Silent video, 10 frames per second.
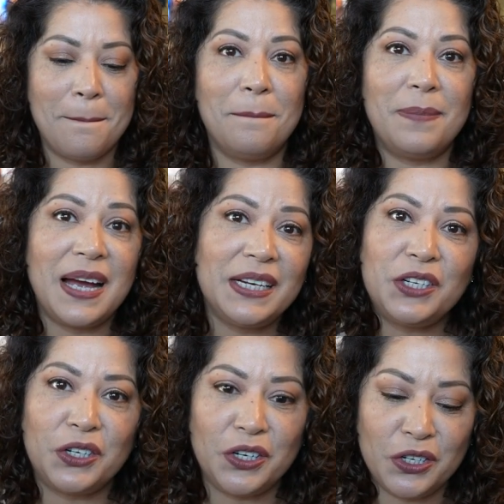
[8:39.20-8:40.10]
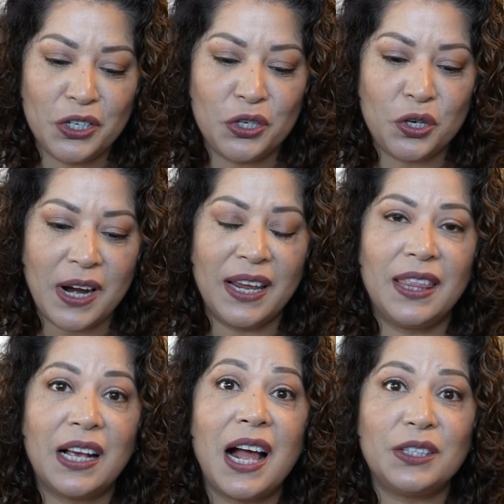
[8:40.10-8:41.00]
My turn to try
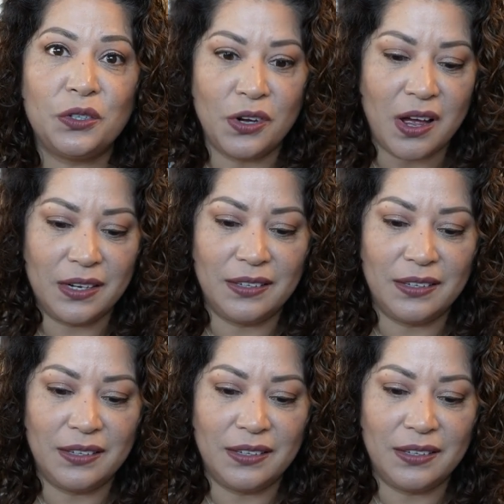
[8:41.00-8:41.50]
the katsudon.